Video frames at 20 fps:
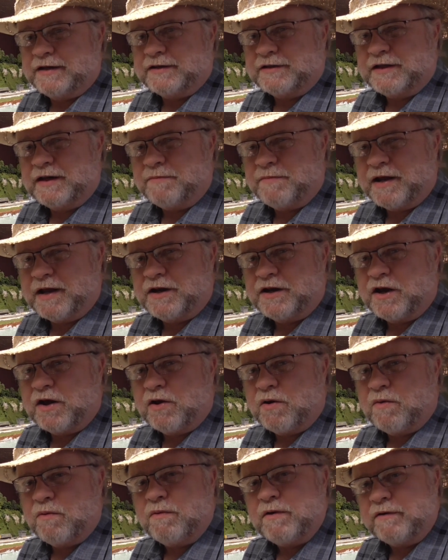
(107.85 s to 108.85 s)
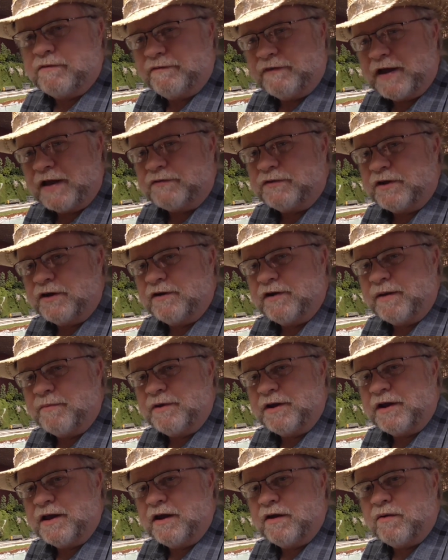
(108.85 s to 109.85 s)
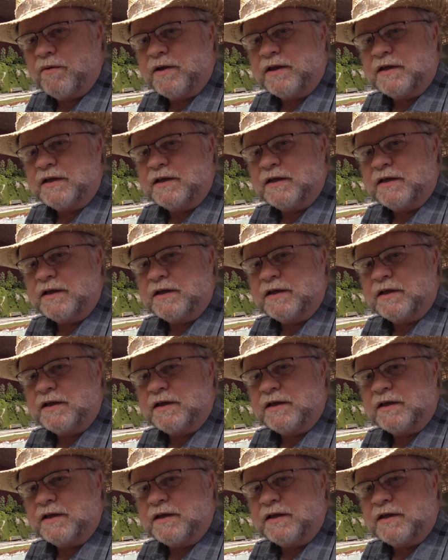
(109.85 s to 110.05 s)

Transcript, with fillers: Does anybody know? If out there, let me know.